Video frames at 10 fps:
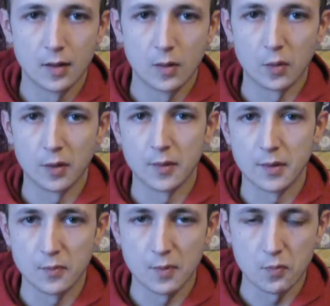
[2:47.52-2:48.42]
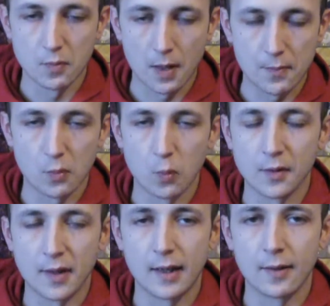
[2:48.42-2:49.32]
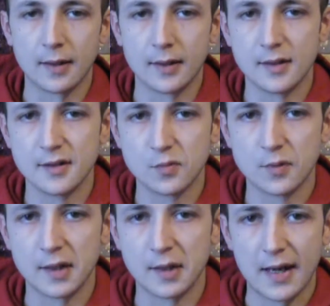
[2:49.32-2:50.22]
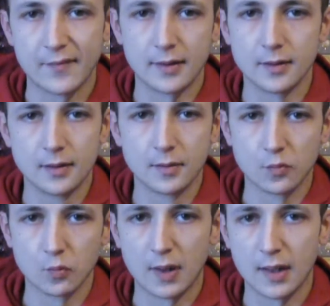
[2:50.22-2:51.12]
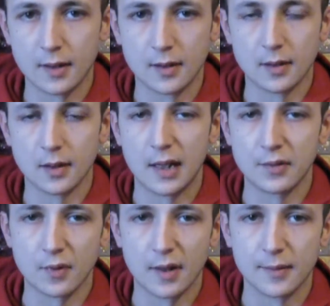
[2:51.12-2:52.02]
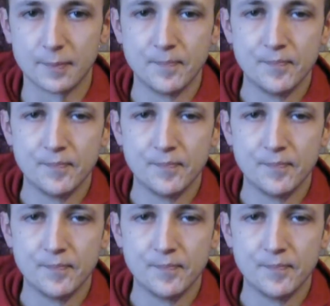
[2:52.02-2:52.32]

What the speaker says: or remember where that area is that you have it the line ran.